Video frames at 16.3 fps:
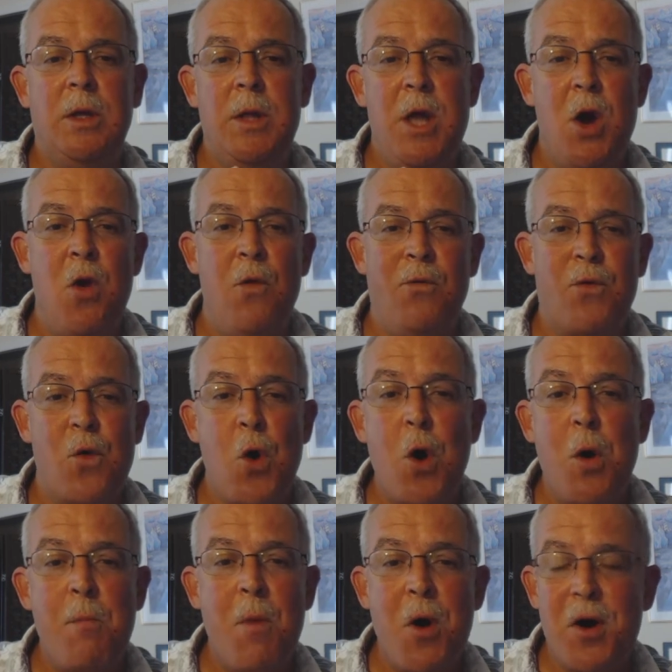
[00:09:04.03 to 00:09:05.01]
in the
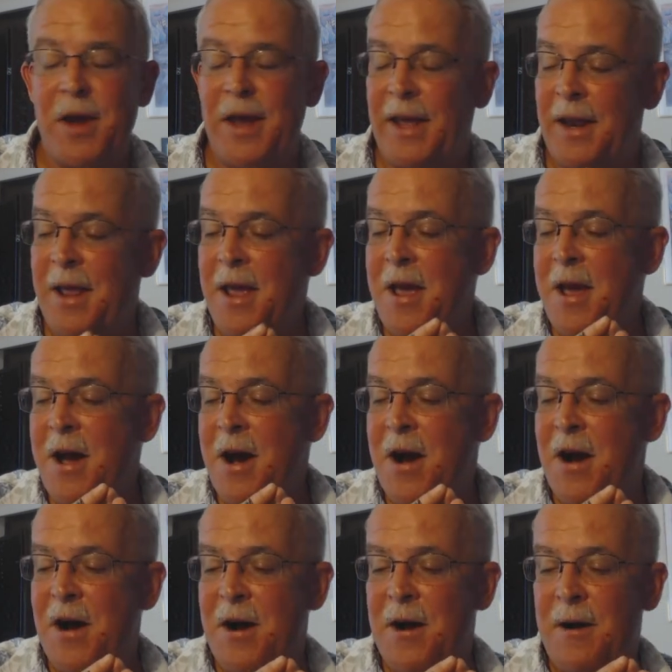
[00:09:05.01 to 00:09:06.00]
overall market.
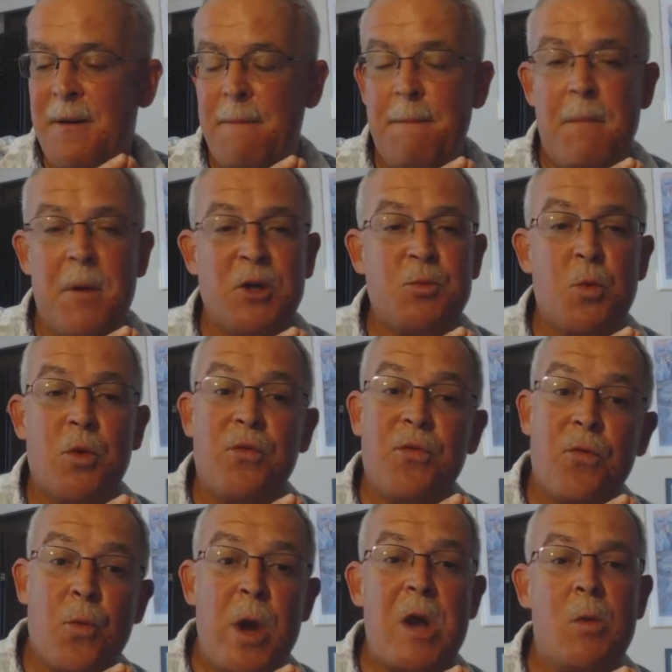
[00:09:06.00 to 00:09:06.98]
Much more
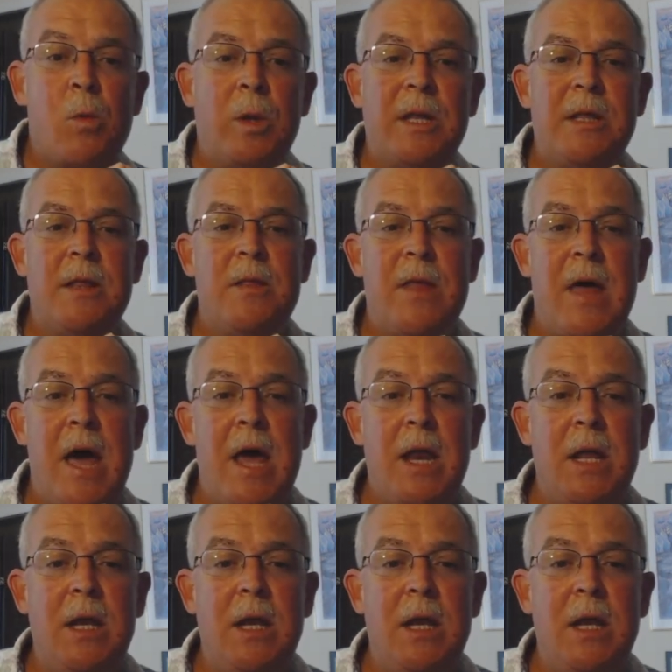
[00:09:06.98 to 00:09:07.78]
frequently than that